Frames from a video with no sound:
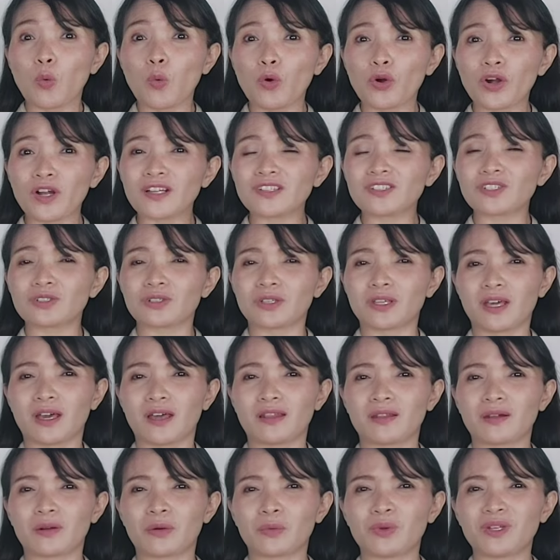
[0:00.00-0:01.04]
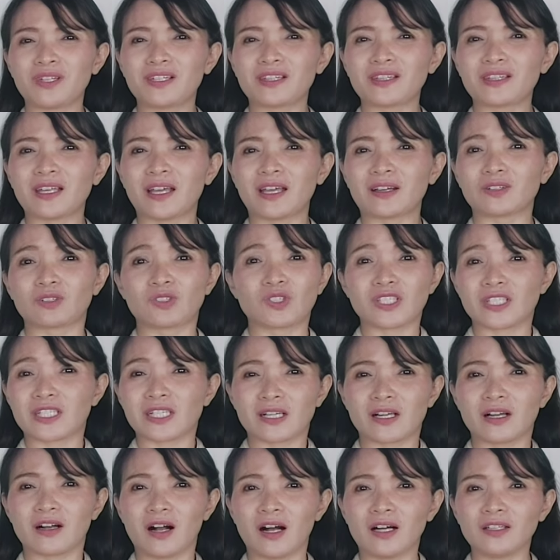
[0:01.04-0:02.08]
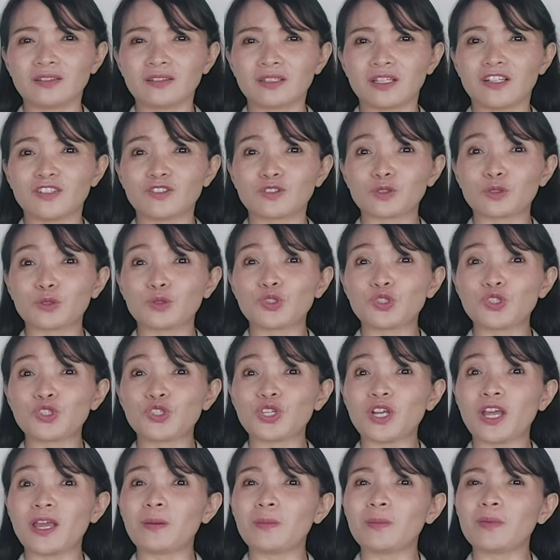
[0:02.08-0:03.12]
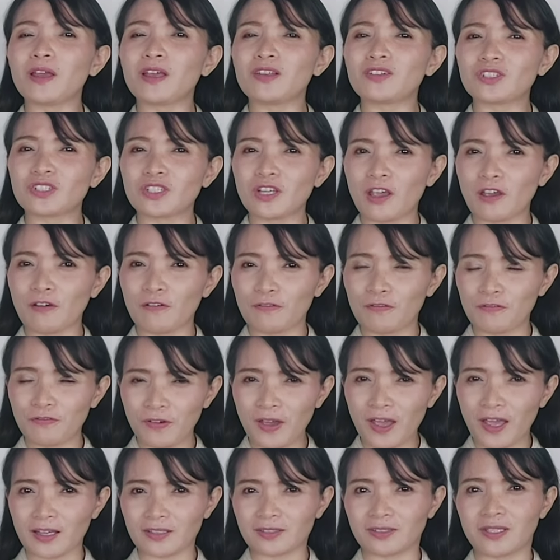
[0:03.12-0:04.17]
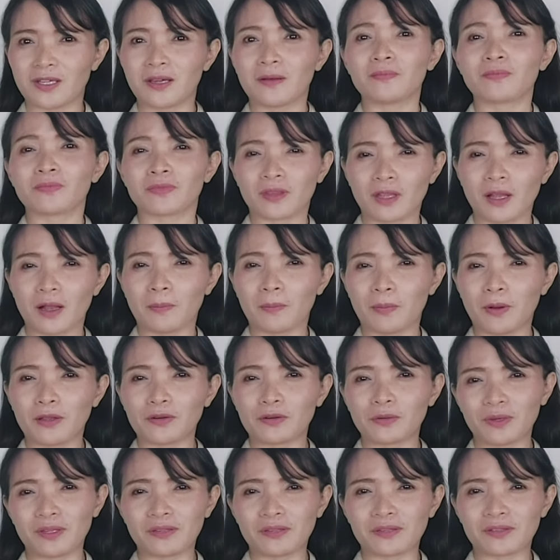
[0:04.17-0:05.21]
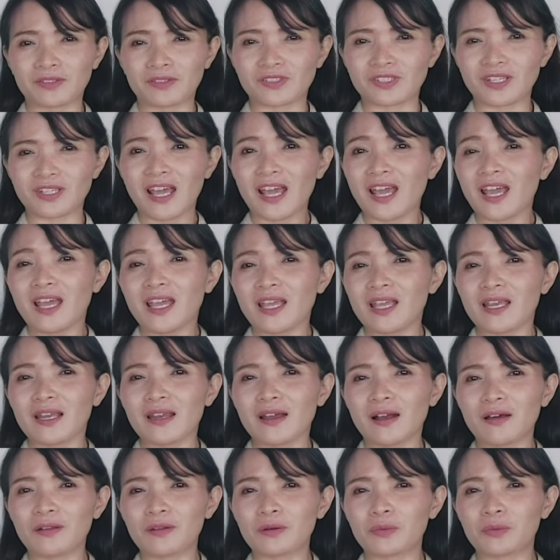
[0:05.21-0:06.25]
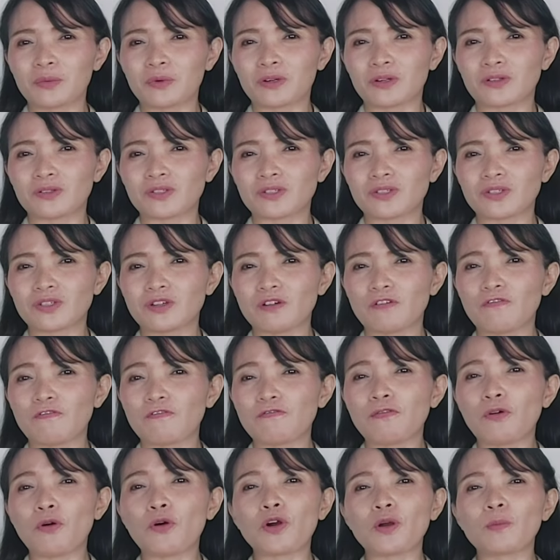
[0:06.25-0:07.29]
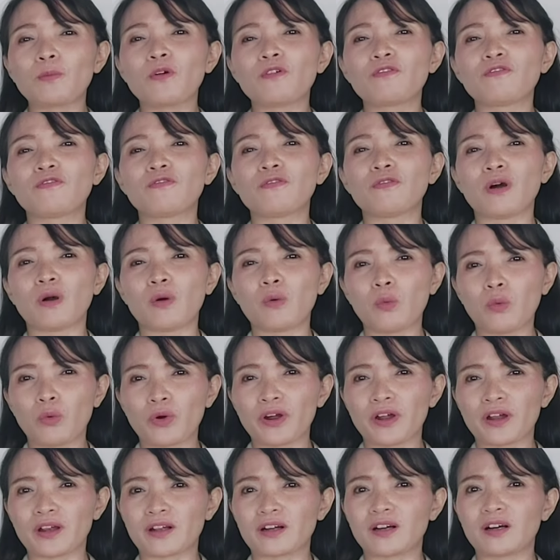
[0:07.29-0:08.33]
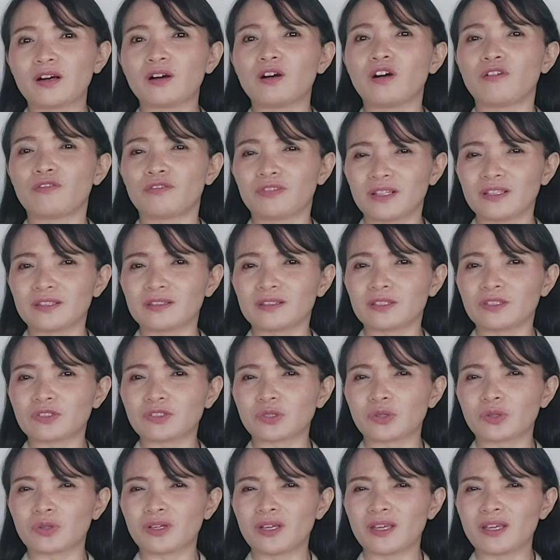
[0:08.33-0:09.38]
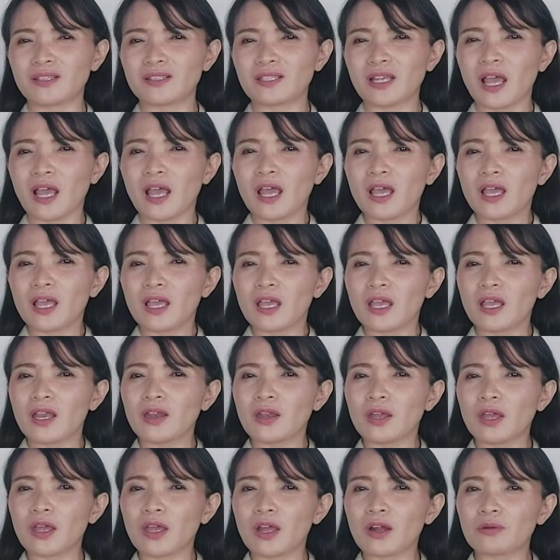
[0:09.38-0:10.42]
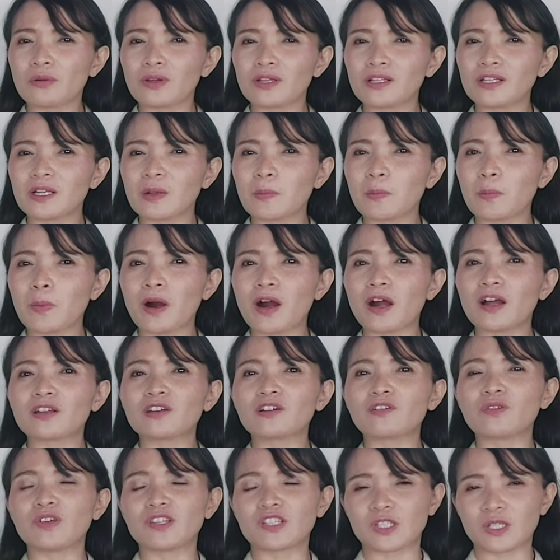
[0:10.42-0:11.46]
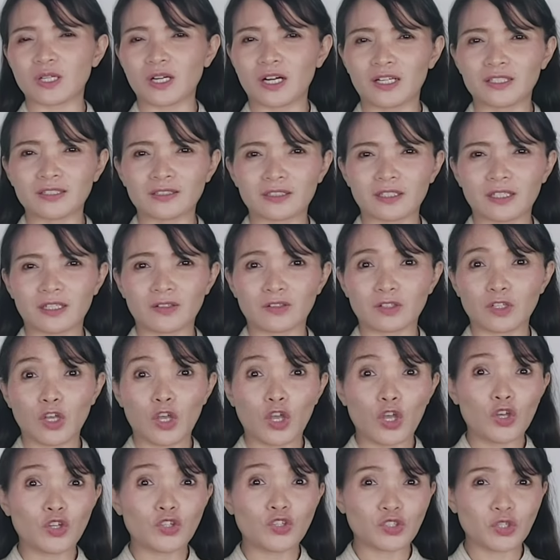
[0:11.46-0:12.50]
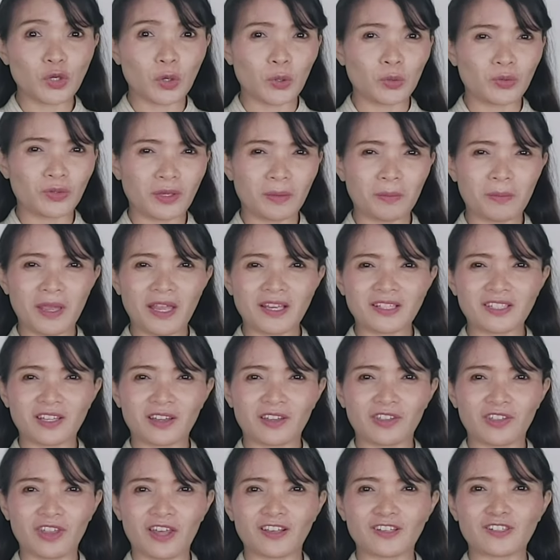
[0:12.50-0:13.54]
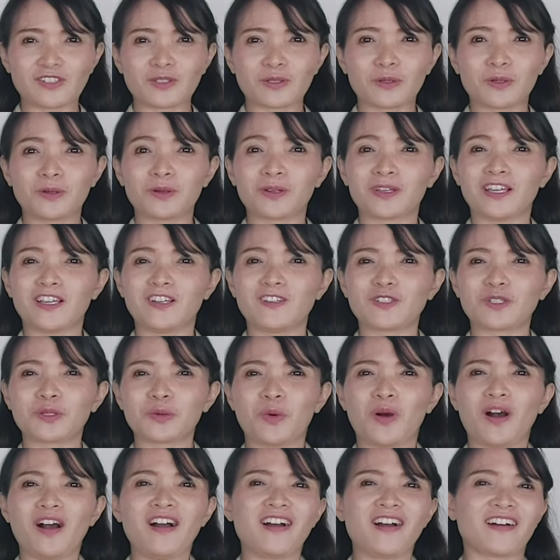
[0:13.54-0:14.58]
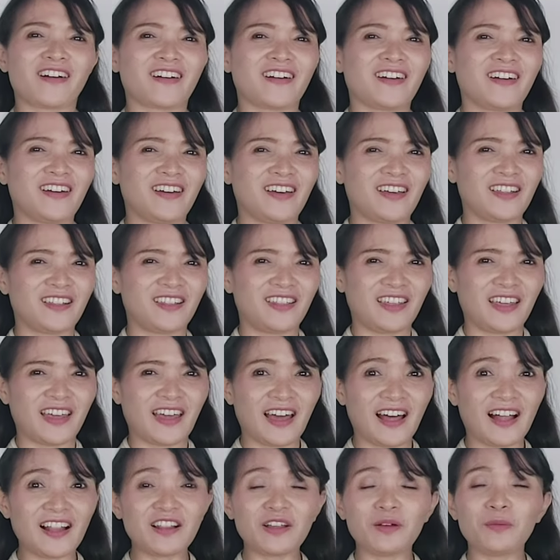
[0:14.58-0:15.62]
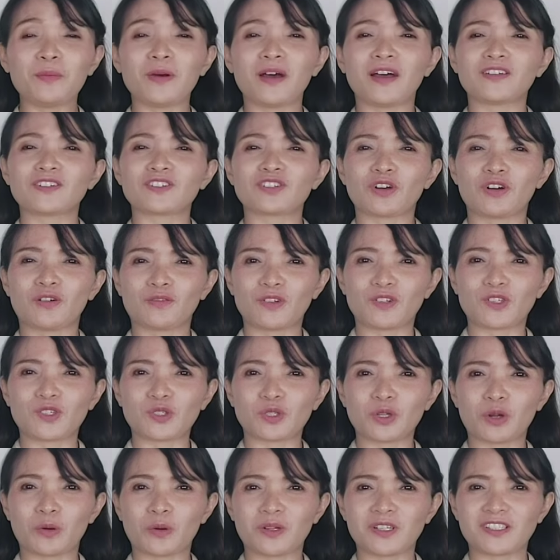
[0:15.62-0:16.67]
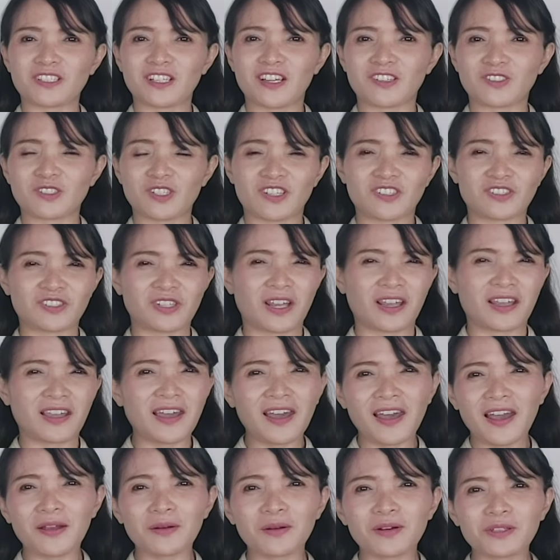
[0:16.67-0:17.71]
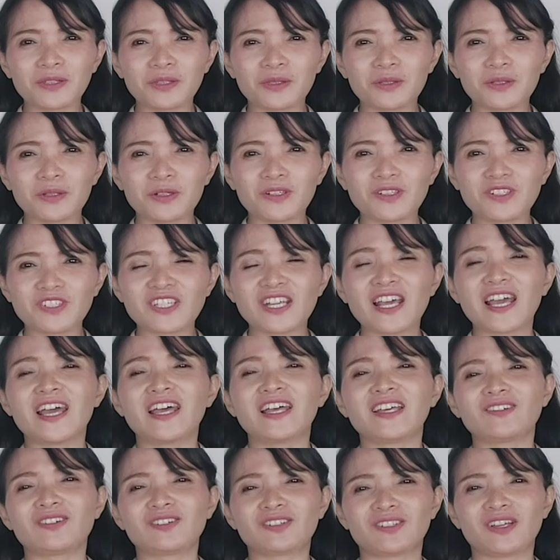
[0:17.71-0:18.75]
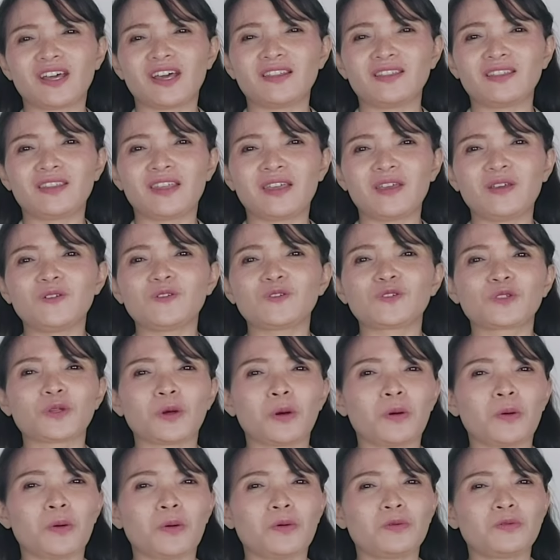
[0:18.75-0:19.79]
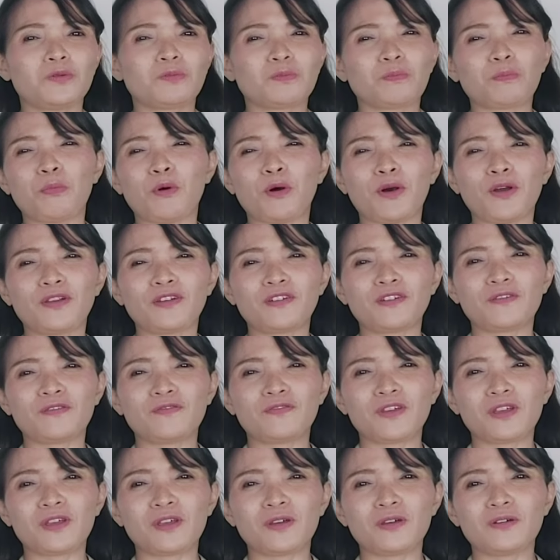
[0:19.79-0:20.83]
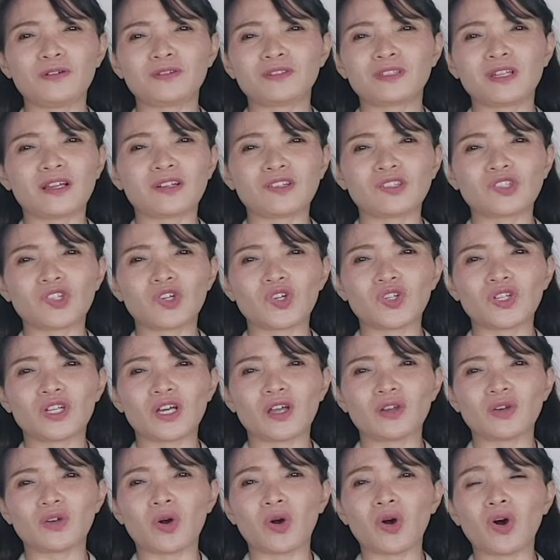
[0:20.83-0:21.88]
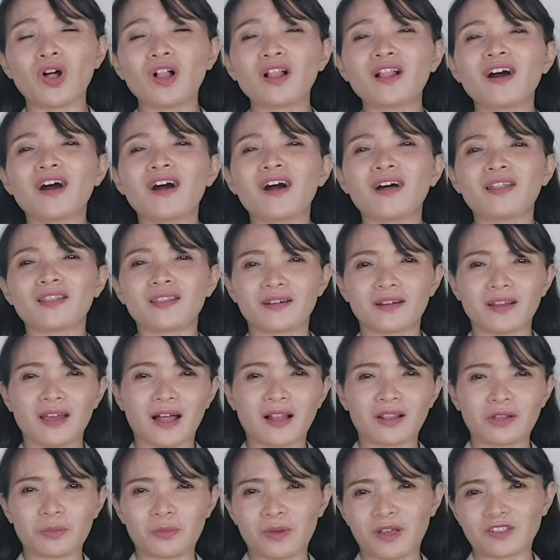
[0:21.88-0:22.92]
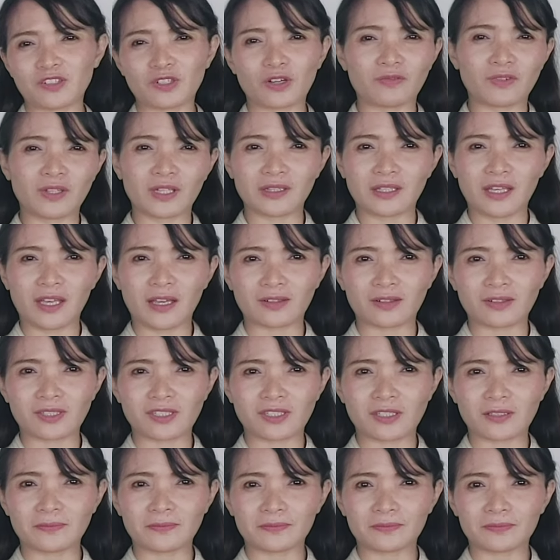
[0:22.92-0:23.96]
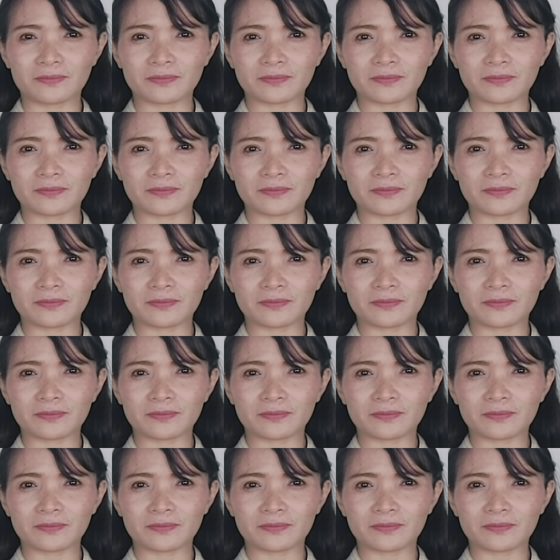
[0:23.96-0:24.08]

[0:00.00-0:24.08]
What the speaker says: work together with the text's content to shape its effect upon readers. In other words, the form of a work of literature is inherently part of its content. So, the basic things to look into are the elements of the story such as the characters, setting, tone, point of view, diction, and all other elements of the text.